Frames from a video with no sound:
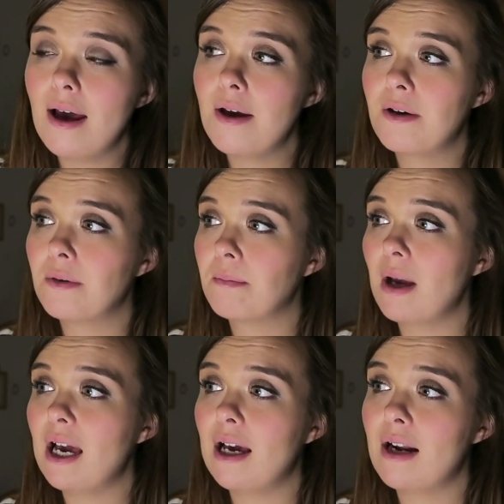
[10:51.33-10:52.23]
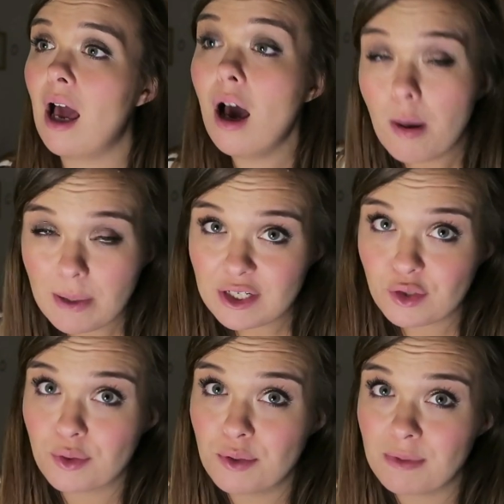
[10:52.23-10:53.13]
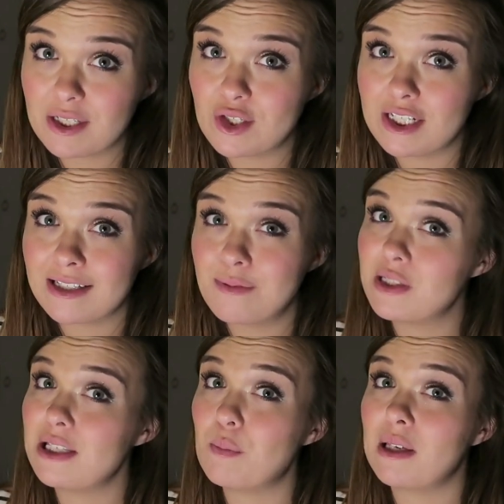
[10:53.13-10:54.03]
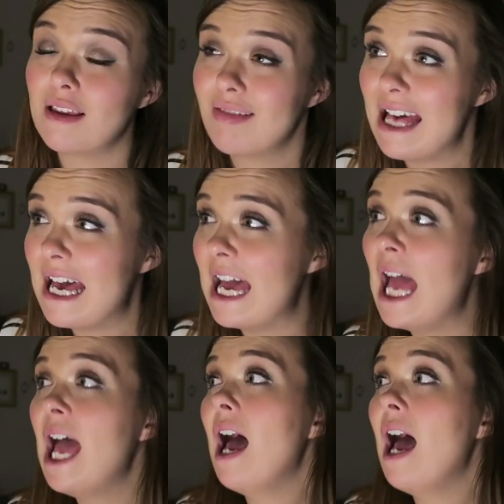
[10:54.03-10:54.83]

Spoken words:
and our bedroom, because she's going to be sleeping in there.